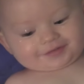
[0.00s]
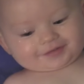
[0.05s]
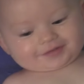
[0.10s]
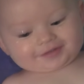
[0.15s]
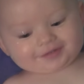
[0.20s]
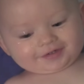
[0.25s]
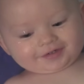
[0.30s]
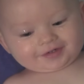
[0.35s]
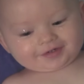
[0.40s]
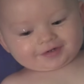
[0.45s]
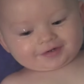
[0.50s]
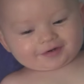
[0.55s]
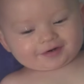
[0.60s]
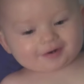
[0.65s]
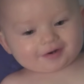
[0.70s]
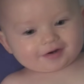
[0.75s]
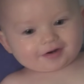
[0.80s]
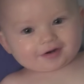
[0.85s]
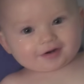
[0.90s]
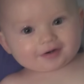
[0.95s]

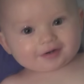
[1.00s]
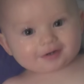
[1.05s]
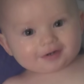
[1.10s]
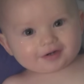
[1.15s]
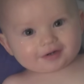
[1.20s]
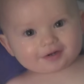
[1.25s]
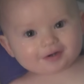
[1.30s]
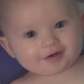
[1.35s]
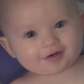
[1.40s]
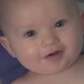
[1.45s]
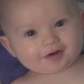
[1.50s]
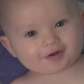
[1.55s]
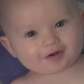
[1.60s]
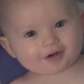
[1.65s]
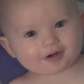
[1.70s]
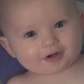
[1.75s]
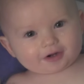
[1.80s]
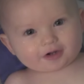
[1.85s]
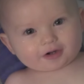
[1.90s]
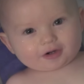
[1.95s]

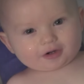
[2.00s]
Nobody speaks.